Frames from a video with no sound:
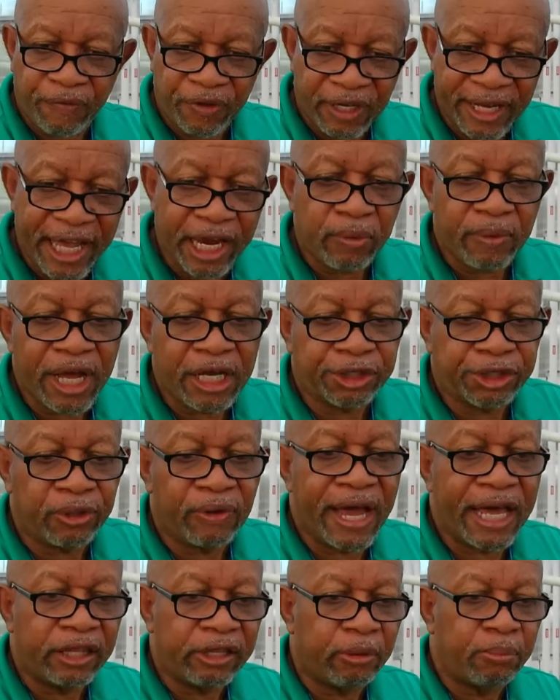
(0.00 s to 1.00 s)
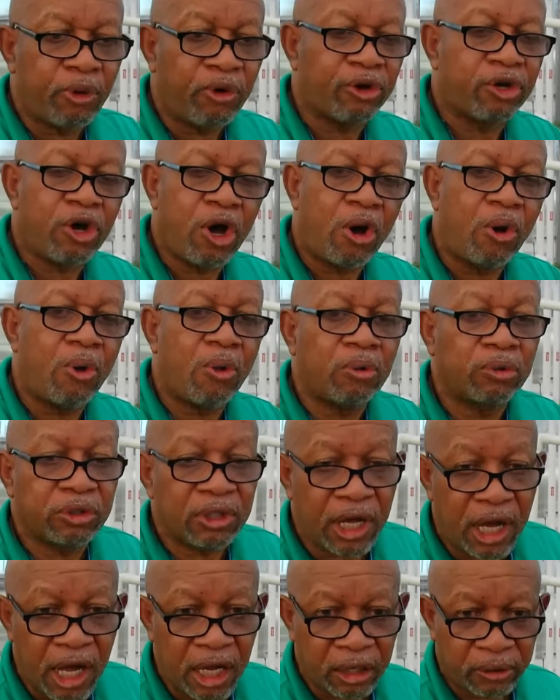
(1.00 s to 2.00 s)
fillet ratio, and they're more cold
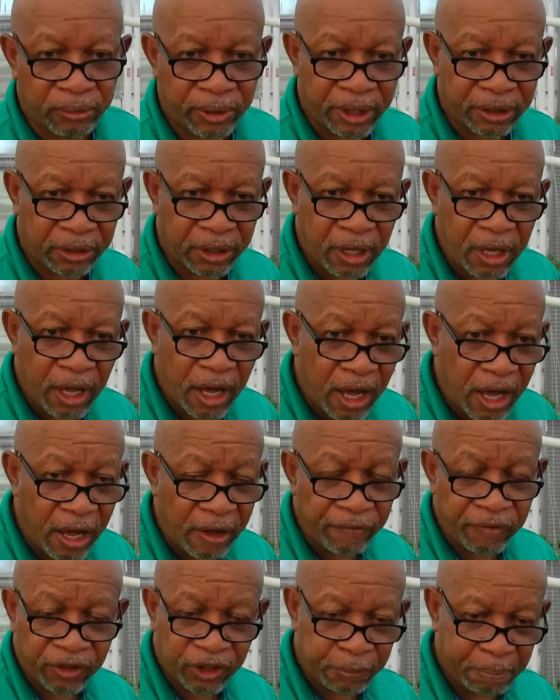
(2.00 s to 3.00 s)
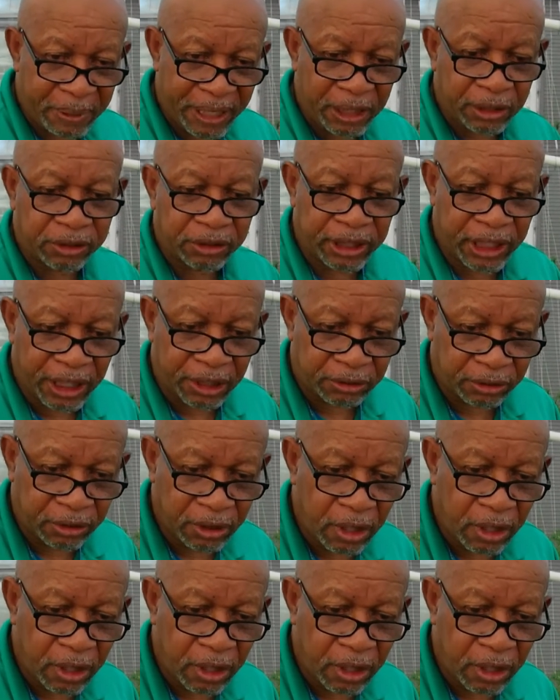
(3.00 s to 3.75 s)
tolerant of the species.